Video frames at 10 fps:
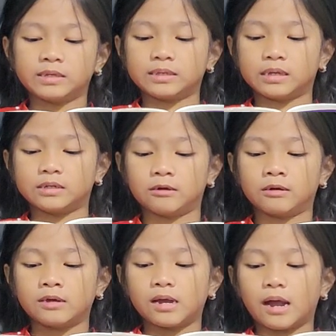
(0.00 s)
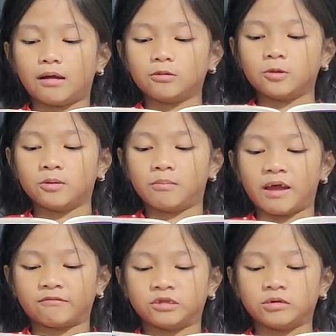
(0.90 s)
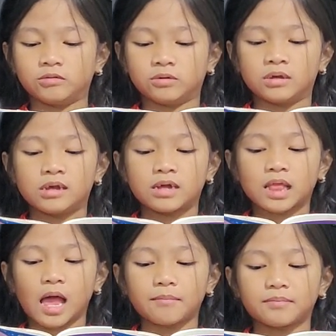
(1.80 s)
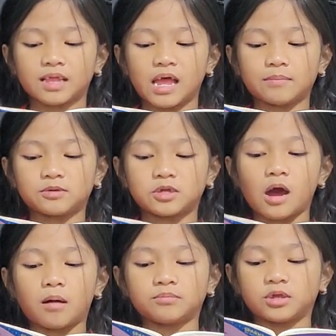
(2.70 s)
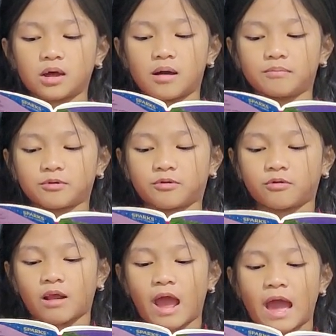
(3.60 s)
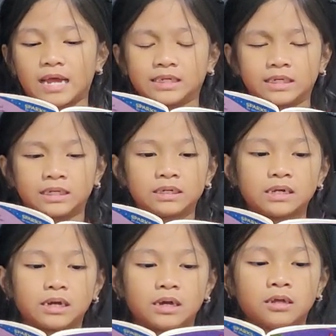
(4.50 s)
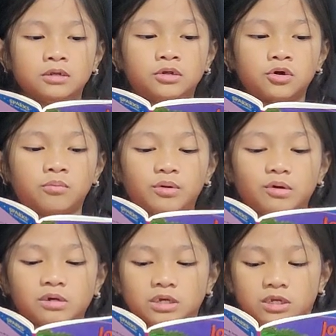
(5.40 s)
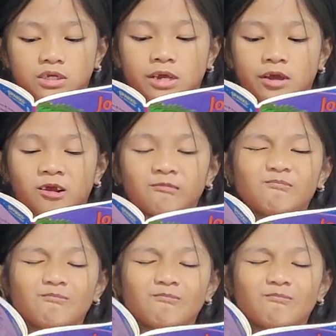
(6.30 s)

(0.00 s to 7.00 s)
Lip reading: said Joe. I'll do the math too. Clap, clap, stomp, stomp, crash. Joe broke his chair.